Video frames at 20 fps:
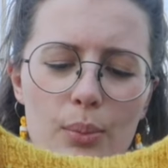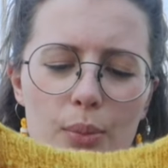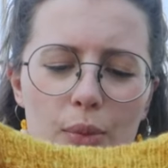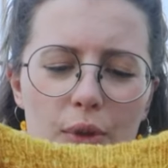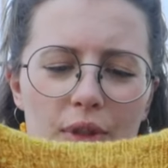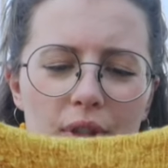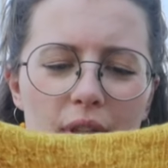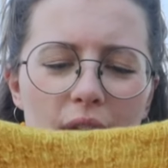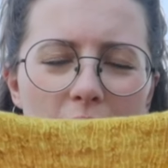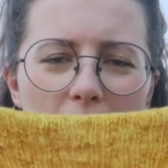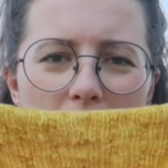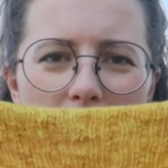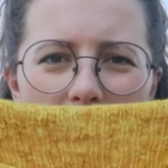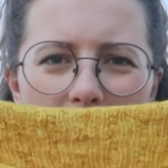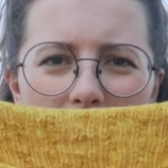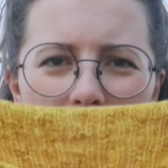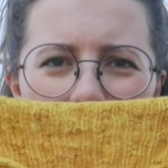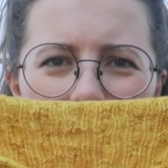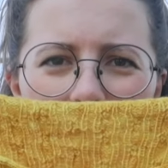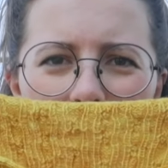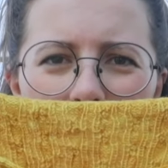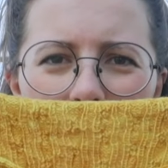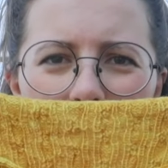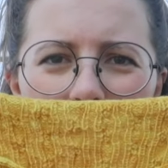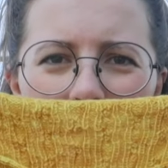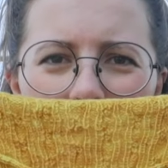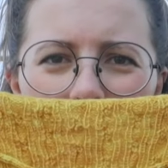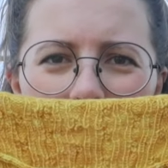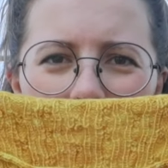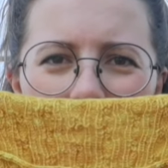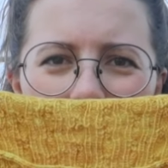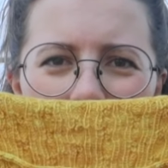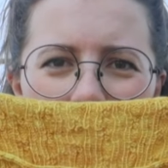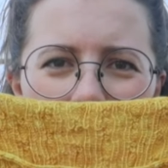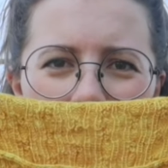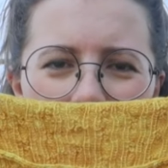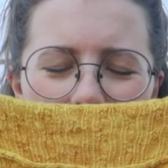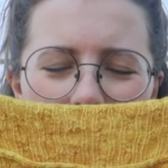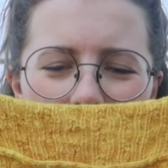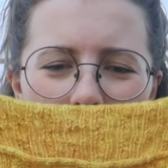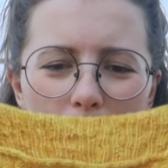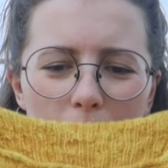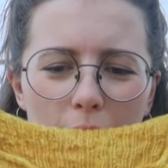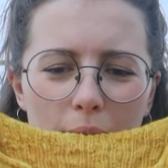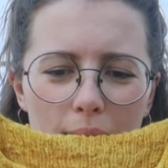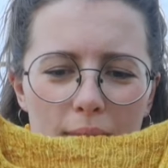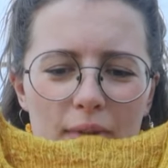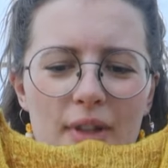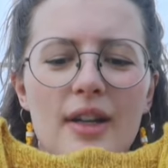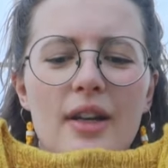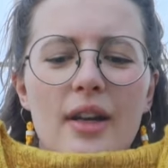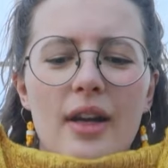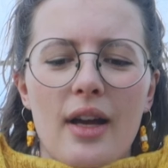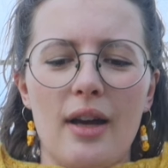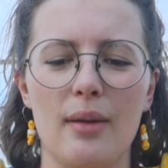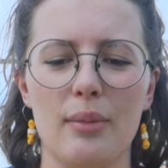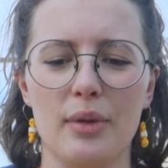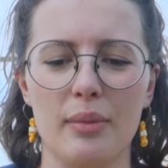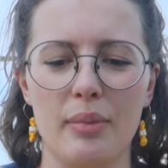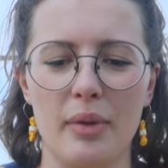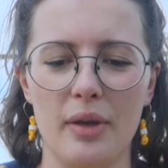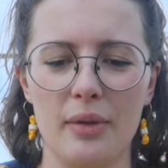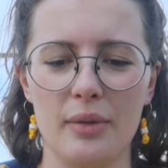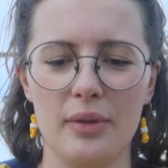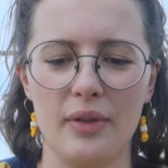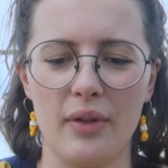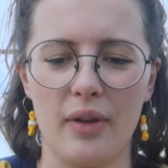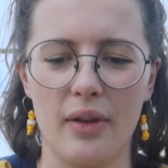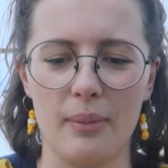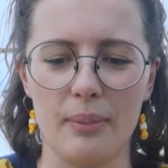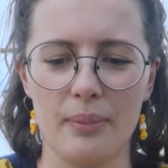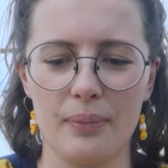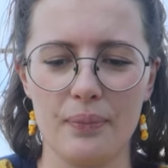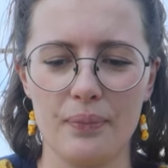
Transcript: but yeah, and uh, I'm really happy about it.